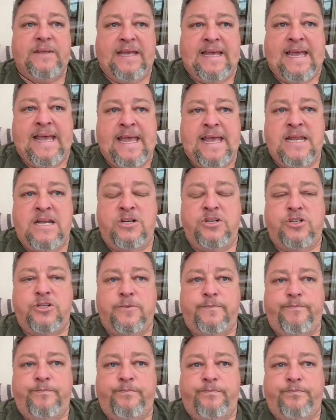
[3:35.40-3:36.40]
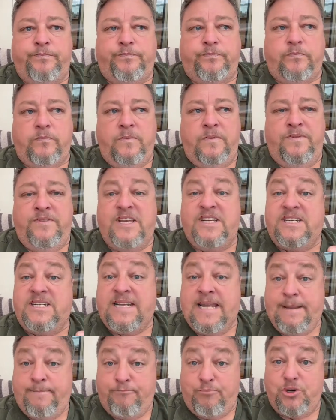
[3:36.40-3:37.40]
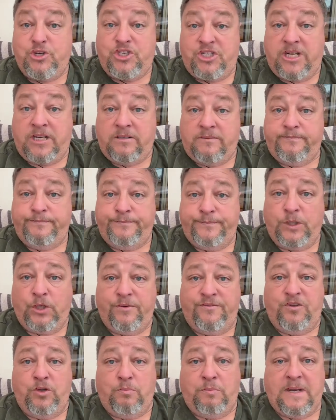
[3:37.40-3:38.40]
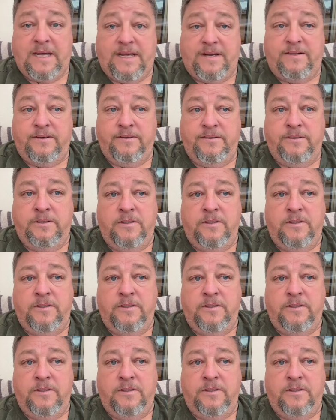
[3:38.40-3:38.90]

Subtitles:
and the temperature of your blood.